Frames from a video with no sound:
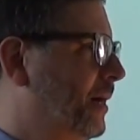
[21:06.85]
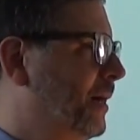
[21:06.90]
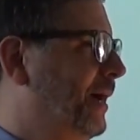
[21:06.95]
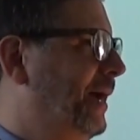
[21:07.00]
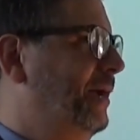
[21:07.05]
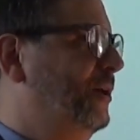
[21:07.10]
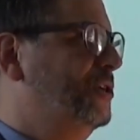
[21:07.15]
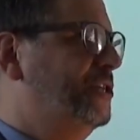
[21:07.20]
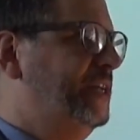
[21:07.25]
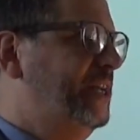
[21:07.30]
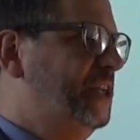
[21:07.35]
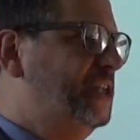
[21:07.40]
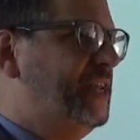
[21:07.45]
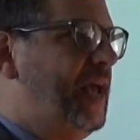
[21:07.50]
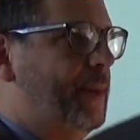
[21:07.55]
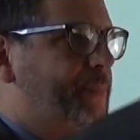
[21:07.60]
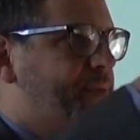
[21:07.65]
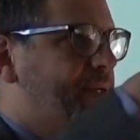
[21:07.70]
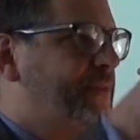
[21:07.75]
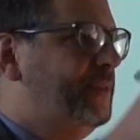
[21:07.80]
There's an
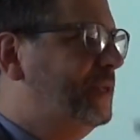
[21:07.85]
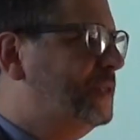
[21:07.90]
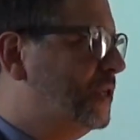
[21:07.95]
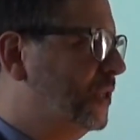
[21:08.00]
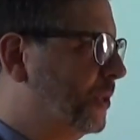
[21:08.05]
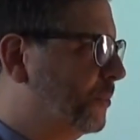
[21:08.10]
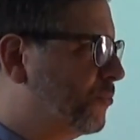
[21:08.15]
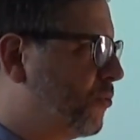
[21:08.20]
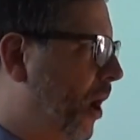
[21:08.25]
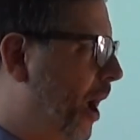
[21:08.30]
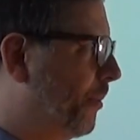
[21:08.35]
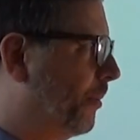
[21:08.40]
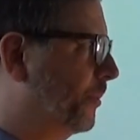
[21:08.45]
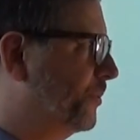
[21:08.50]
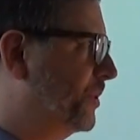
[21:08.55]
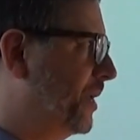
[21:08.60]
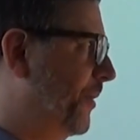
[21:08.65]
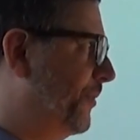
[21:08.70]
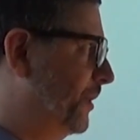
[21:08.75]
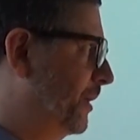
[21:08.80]
exception that's in the problem
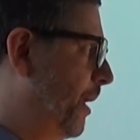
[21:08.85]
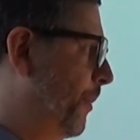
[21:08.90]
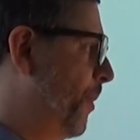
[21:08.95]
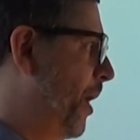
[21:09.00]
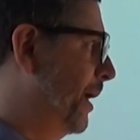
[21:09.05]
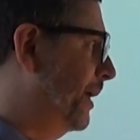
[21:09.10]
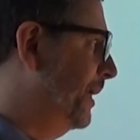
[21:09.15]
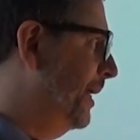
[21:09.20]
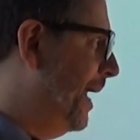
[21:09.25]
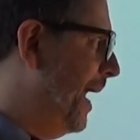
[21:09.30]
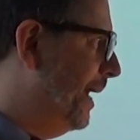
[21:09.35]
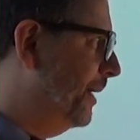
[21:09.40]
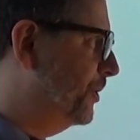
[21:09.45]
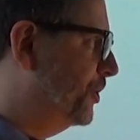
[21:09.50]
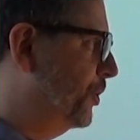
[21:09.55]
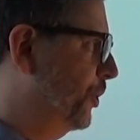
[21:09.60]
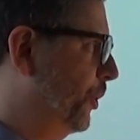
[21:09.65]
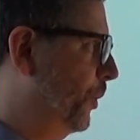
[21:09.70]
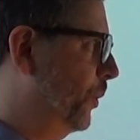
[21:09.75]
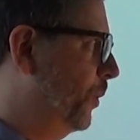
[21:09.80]
set that I'm not going to get
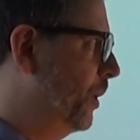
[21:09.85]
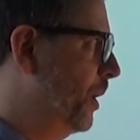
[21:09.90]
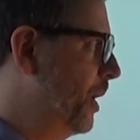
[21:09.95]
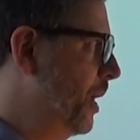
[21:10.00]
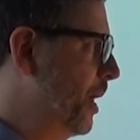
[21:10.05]
to